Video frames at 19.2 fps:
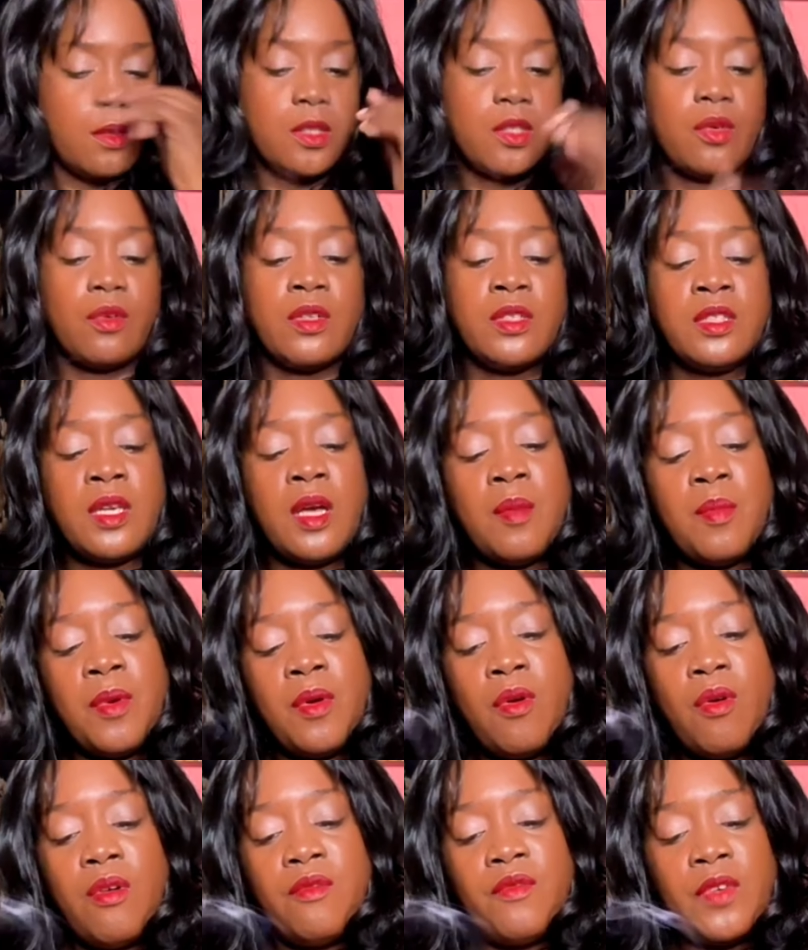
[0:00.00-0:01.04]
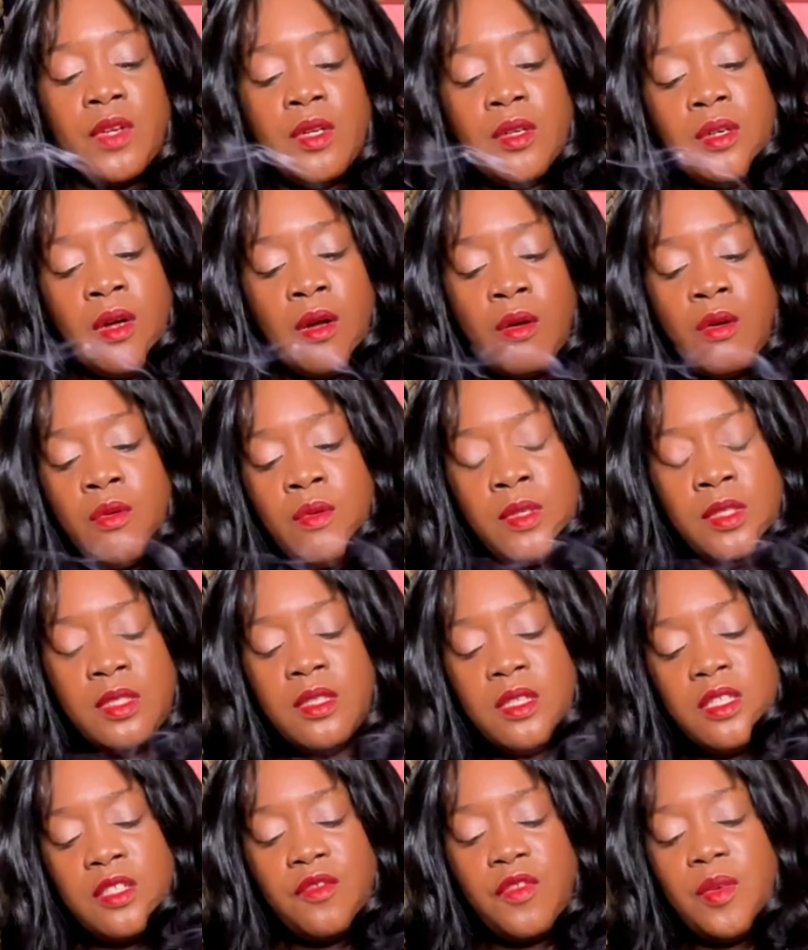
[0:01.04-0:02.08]
Taurus, Capricorn, Virgo. Who is
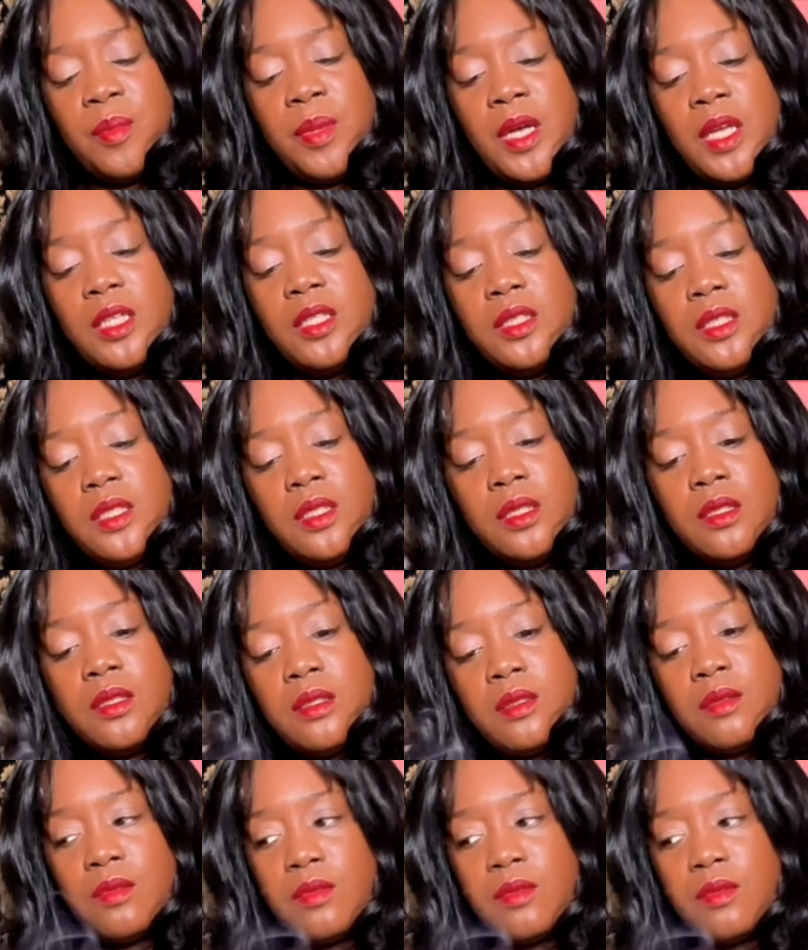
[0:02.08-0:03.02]
this for Pisces?